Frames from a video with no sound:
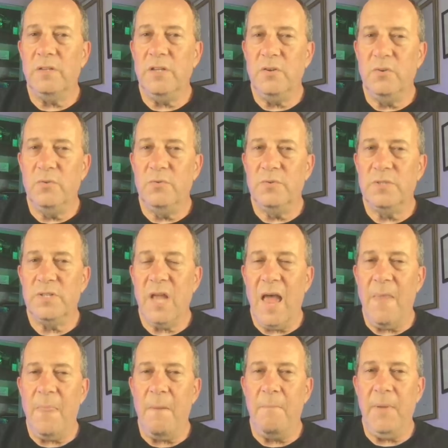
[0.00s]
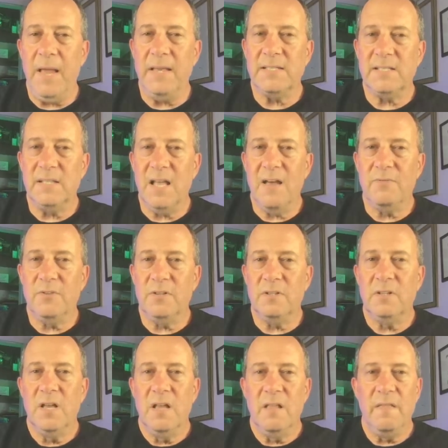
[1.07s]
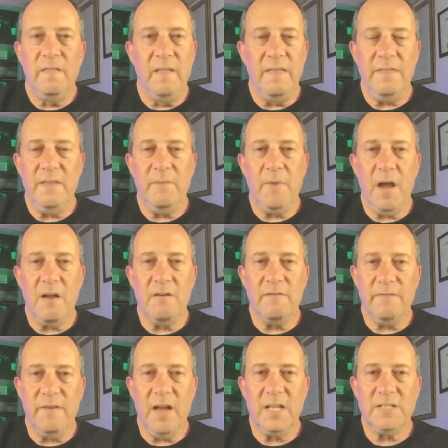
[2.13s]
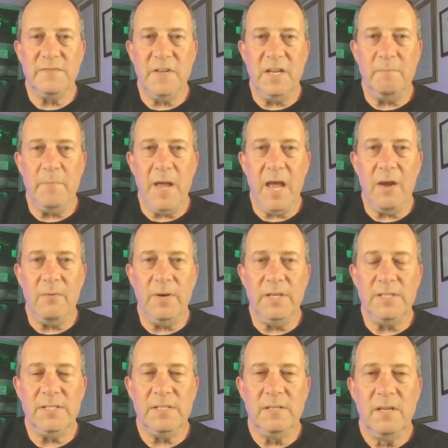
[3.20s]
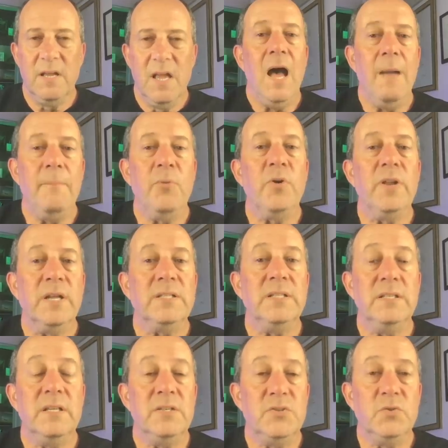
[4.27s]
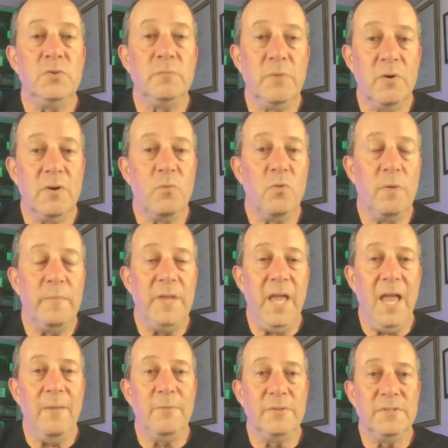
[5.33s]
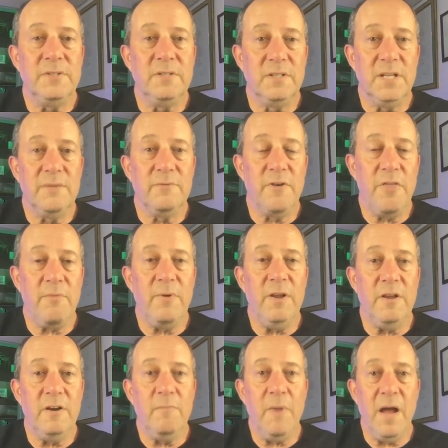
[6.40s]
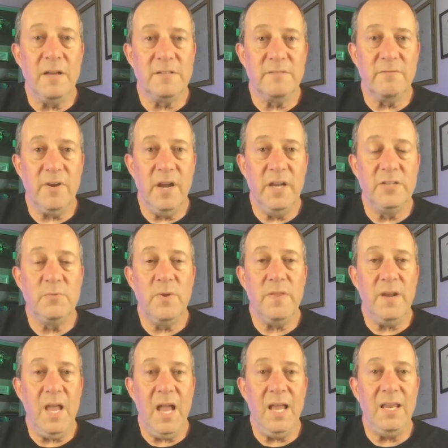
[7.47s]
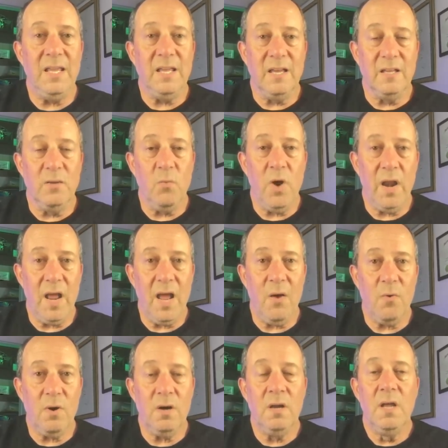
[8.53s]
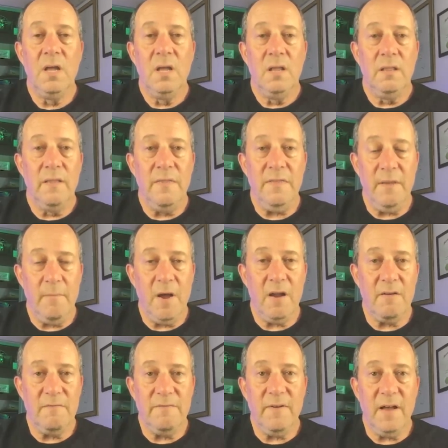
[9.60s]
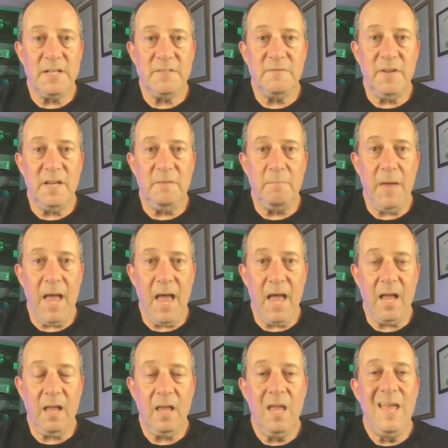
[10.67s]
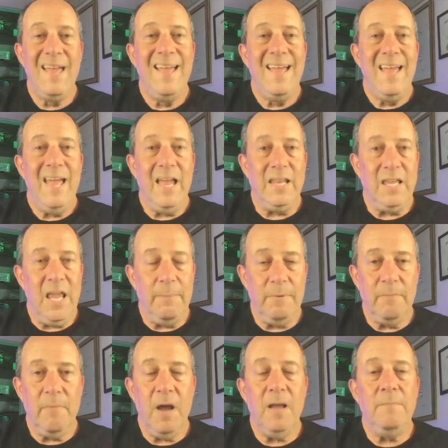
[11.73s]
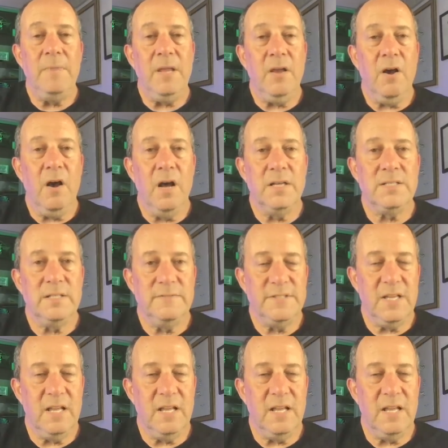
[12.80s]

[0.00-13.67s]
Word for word: use at the base level lithium iron phosphate batteries. I'm predicting that dual motor will be able to deliver 300 miles of range with an 80 kilowatt hour lithium iron phosphate pack. And keep in mind, because